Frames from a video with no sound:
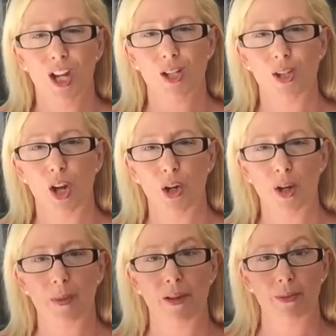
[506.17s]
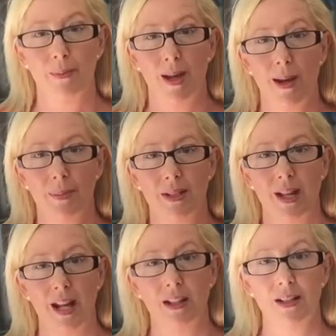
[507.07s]
So apart from up and
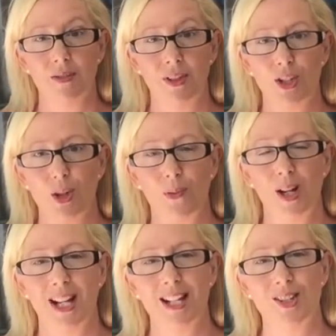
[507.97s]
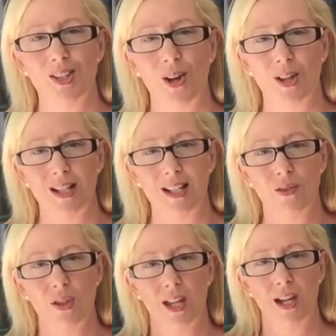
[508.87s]
down, it's finished on one edge. So it
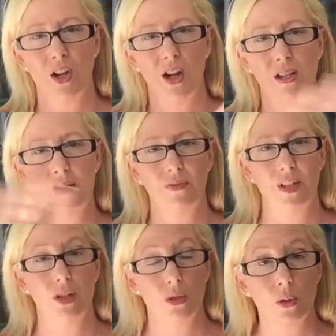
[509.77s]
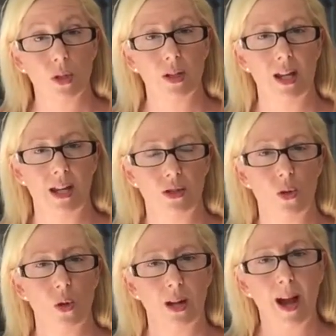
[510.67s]
gives you that nice finished look in
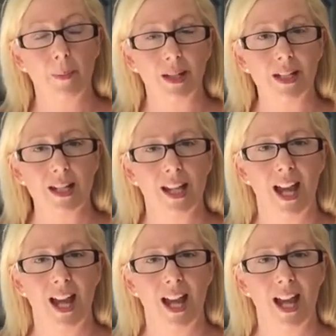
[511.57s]
your cupboard,